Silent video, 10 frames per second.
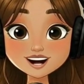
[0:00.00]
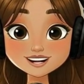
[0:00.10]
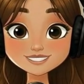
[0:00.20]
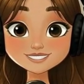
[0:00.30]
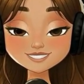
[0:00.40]

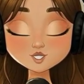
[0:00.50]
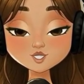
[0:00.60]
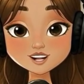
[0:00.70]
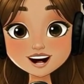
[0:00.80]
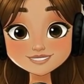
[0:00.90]
is
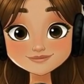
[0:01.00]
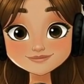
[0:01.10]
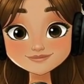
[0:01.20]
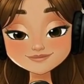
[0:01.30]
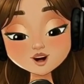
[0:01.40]
shift.
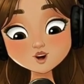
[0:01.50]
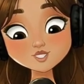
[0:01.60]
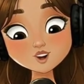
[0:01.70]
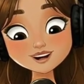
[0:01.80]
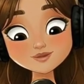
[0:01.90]

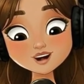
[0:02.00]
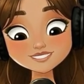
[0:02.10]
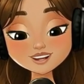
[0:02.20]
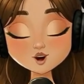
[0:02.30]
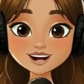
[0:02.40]
Shift means
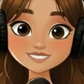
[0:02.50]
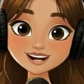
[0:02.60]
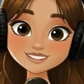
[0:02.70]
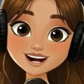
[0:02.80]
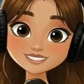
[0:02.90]
to change
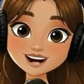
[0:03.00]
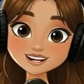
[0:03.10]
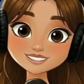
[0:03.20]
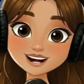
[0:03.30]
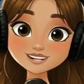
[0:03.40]
position
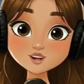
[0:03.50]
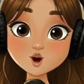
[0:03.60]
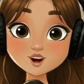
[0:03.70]
slightly or